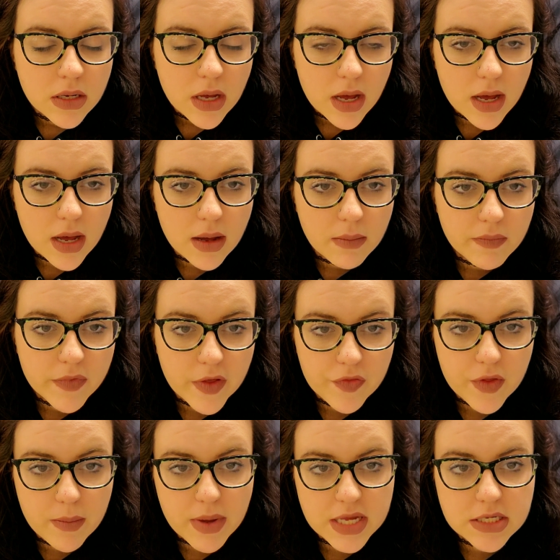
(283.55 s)
that
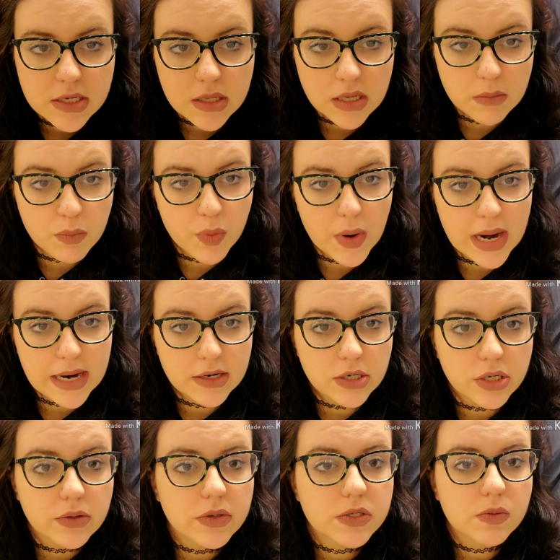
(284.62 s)
they basically brand
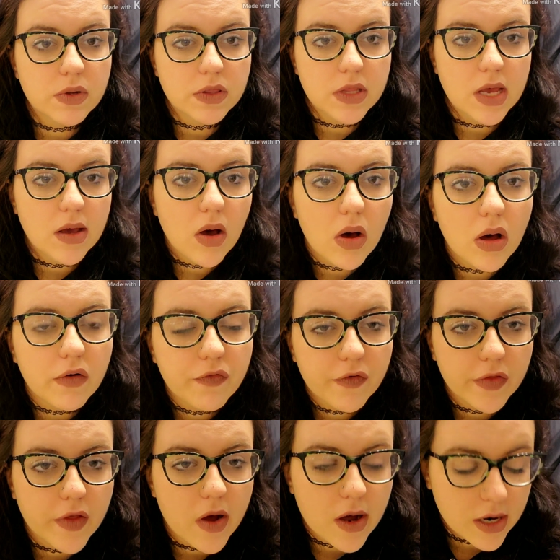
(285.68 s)
you, is what they call for
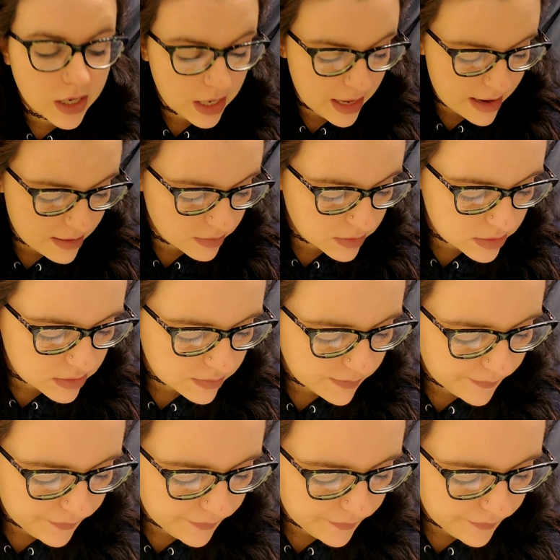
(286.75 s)
the haunted house.